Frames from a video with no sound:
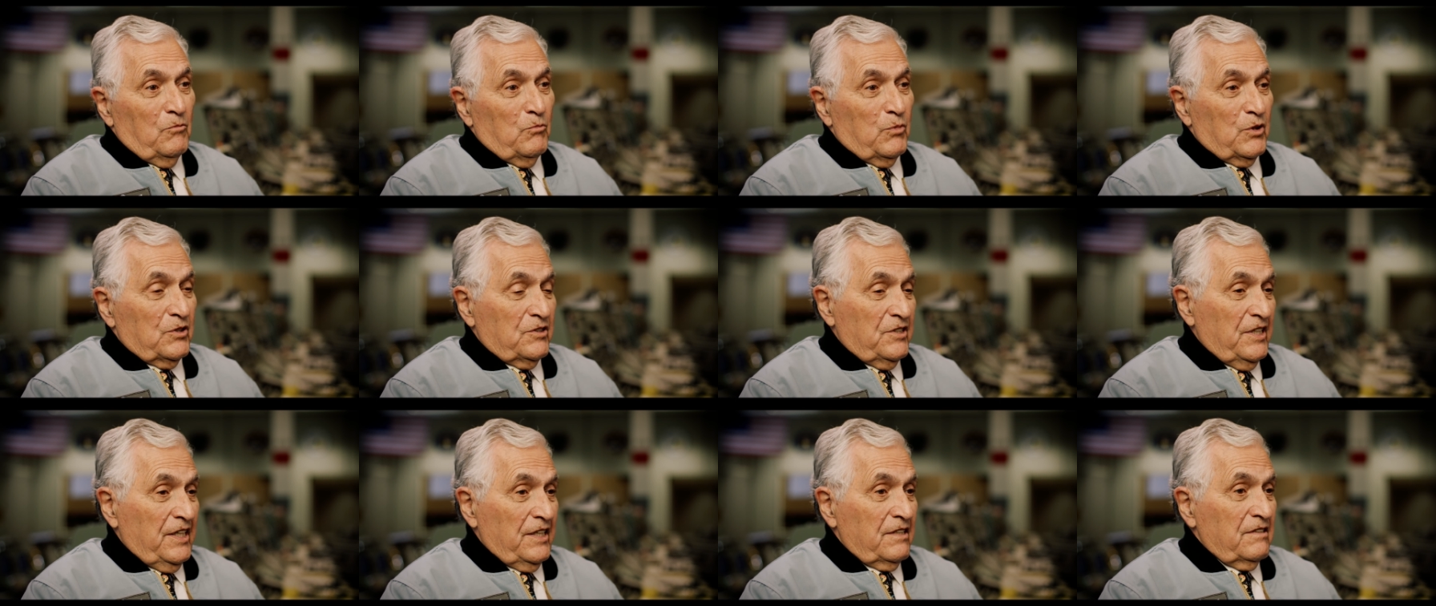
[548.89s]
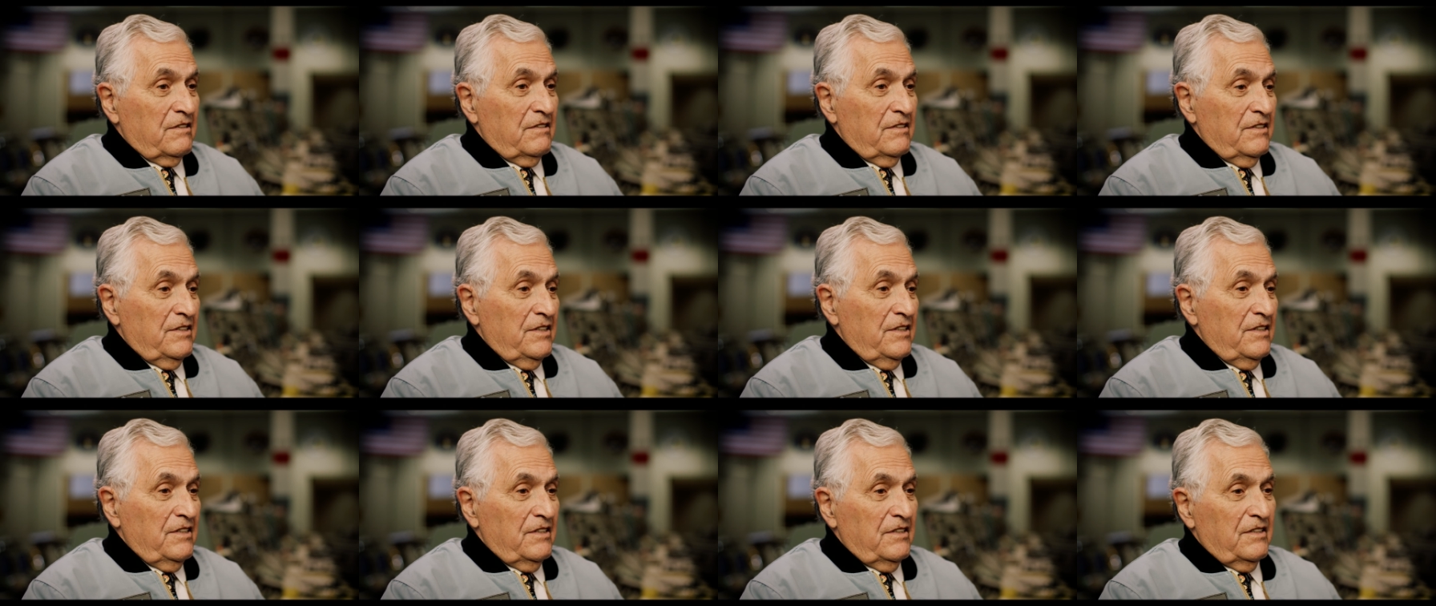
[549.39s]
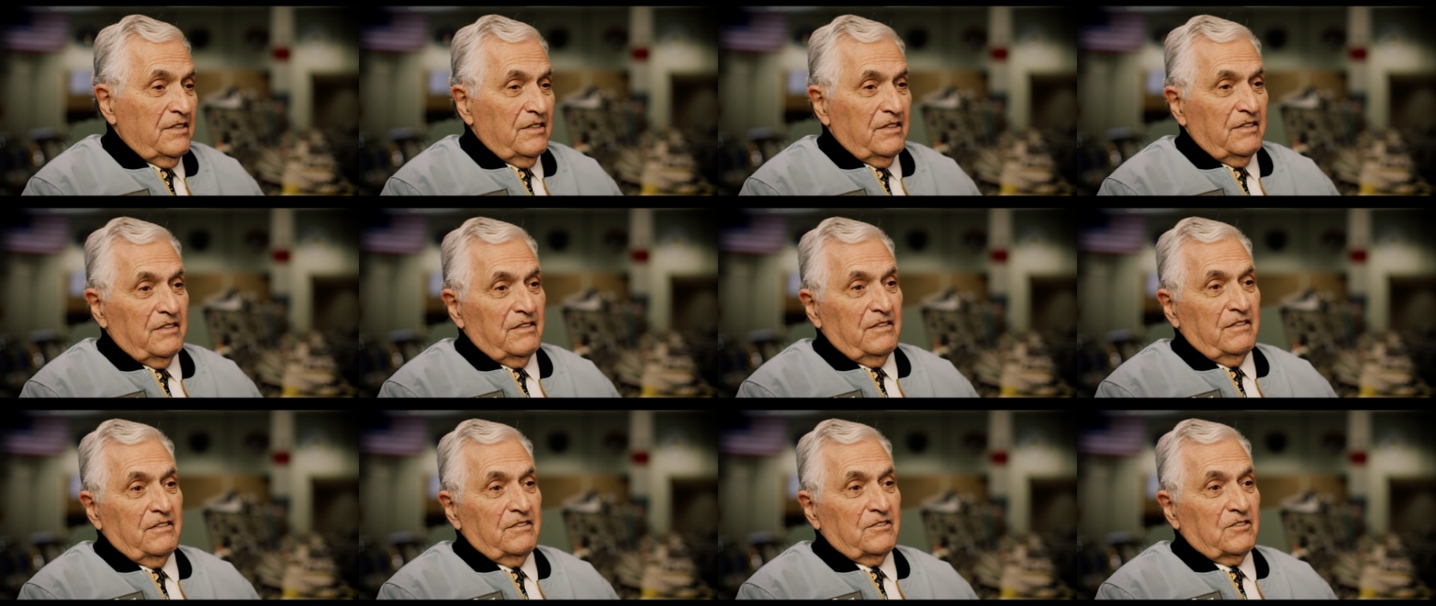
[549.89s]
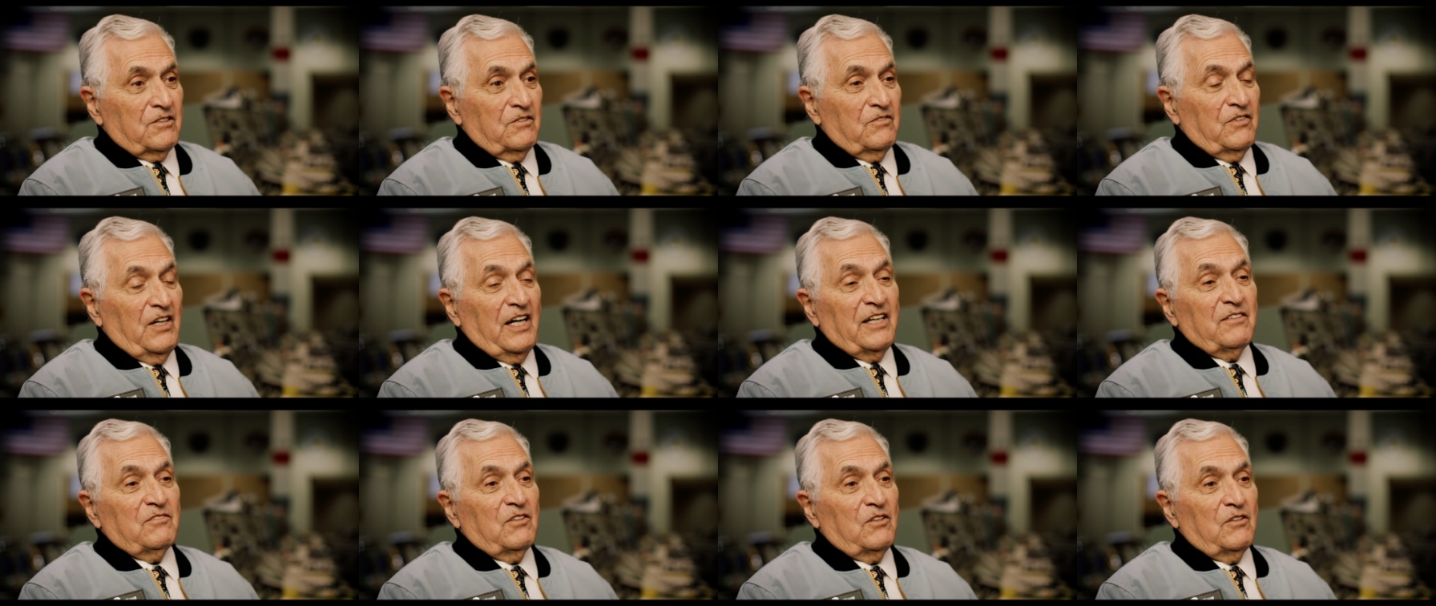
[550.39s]
protect the uh,
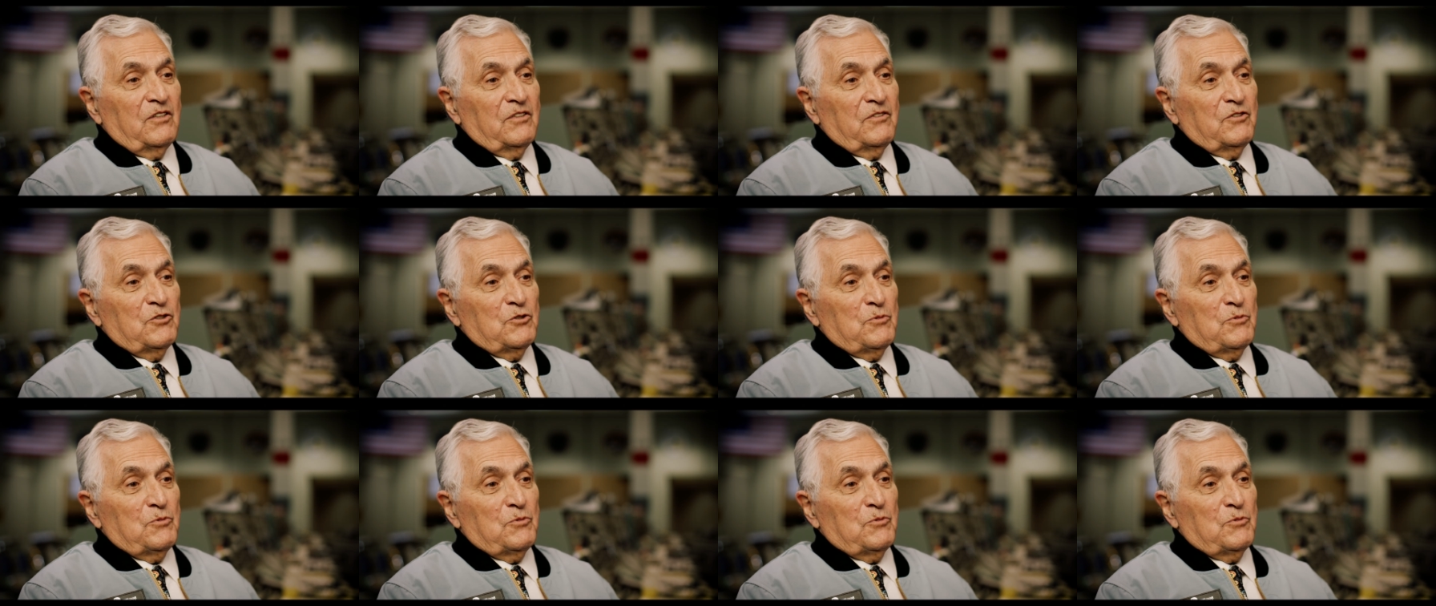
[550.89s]
survival of the